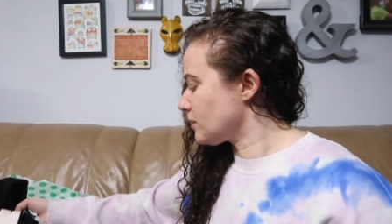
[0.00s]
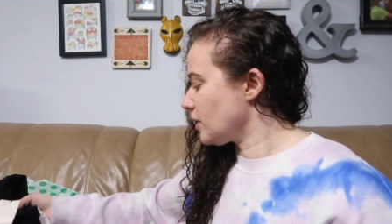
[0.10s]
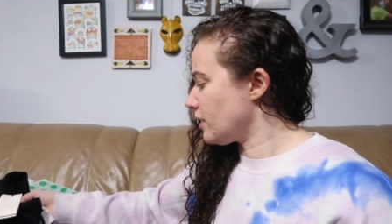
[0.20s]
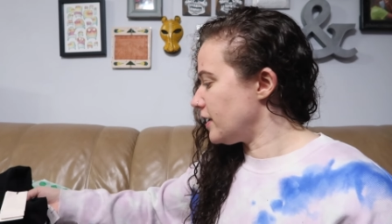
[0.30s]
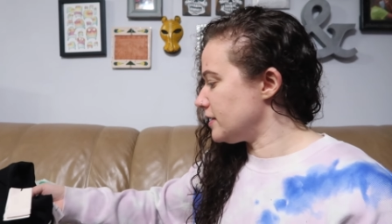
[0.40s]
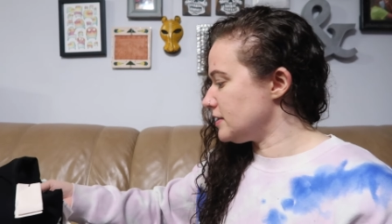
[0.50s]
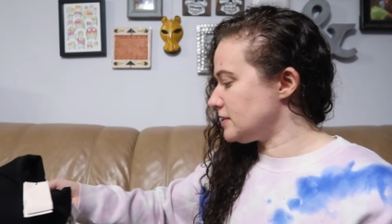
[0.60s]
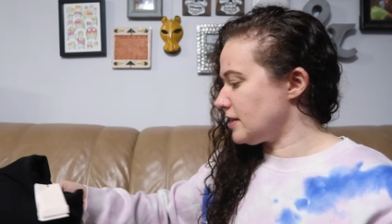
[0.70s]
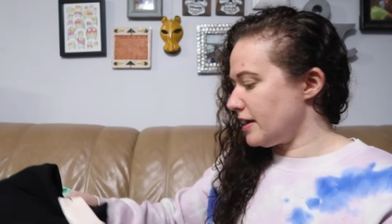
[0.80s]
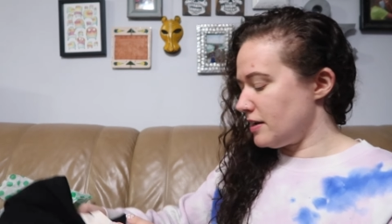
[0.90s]
All right, this
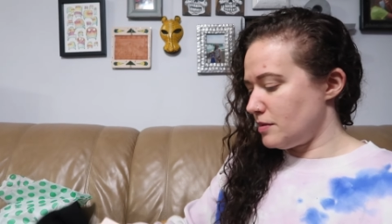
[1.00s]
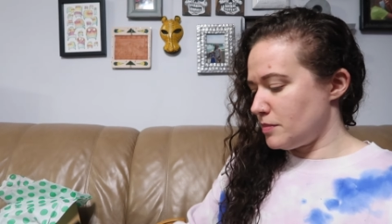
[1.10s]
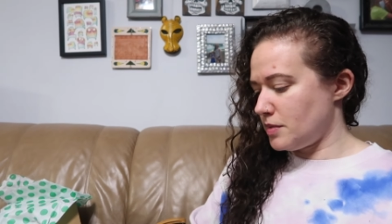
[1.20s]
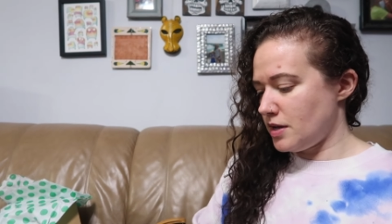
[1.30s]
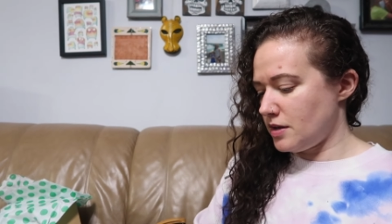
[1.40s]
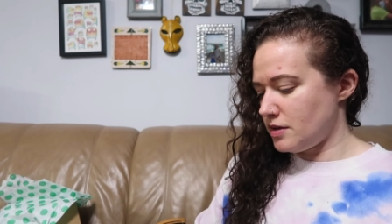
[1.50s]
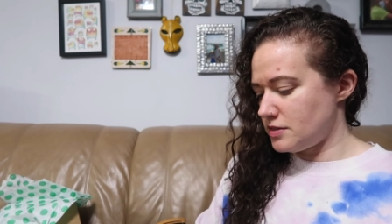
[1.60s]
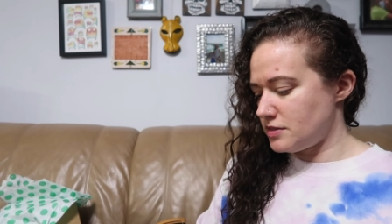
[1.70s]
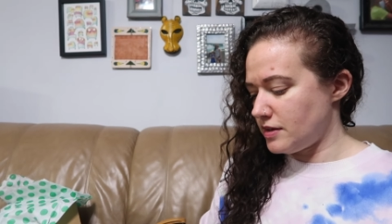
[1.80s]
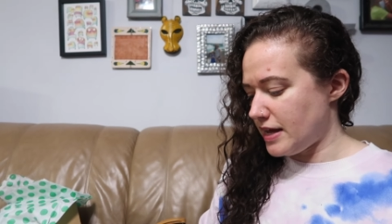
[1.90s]
item
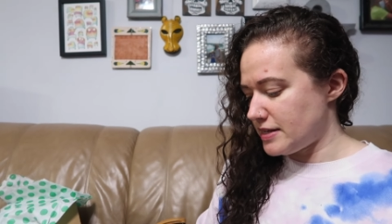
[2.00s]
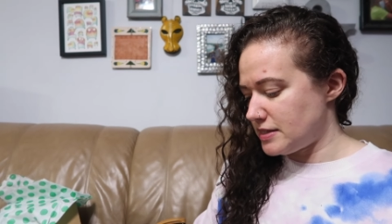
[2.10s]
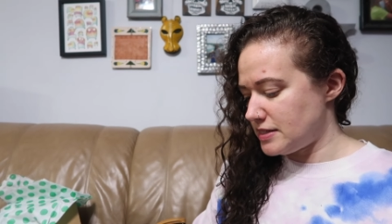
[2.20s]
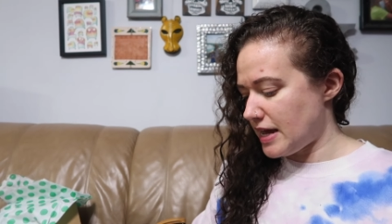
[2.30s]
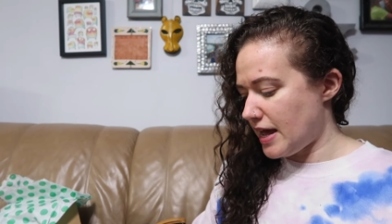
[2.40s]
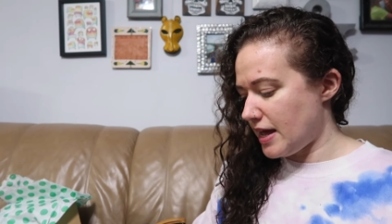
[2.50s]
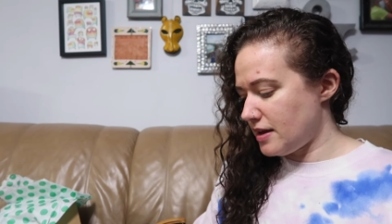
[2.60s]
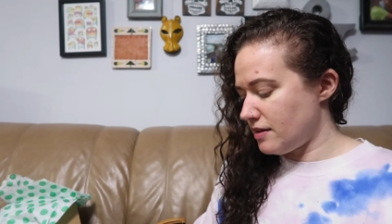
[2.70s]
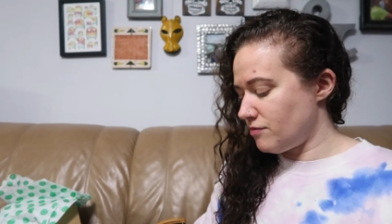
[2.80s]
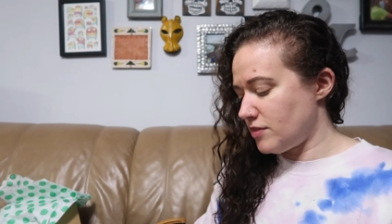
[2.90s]
still has the
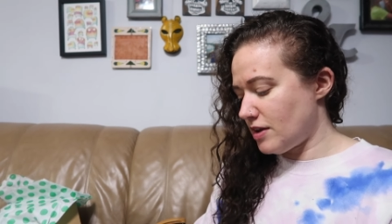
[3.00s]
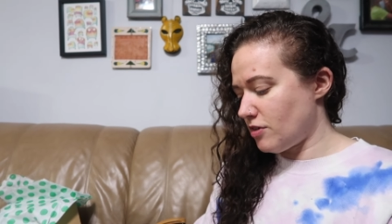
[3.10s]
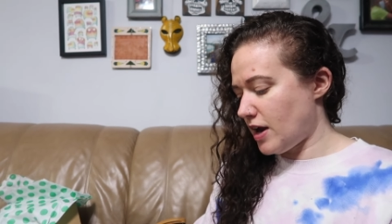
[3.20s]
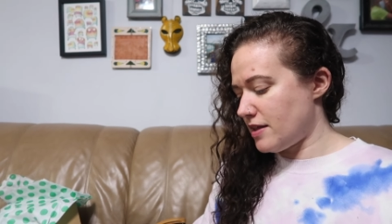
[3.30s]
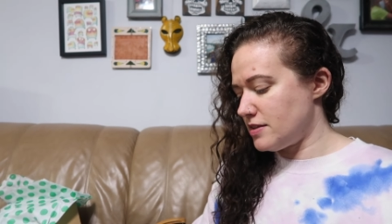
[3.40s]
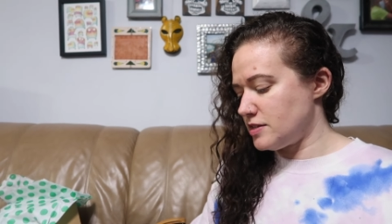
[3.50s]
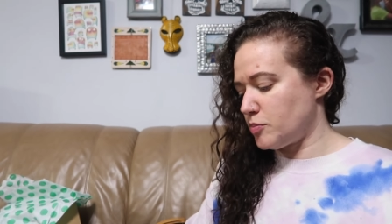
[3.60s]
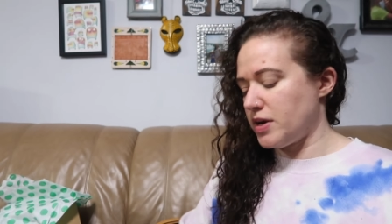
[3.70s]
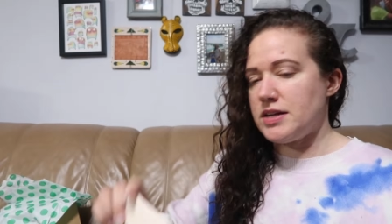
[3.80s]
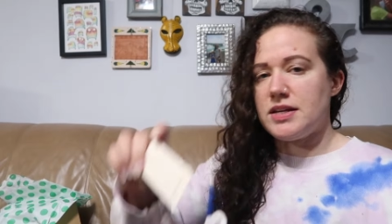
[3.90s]
tag. Never had this brand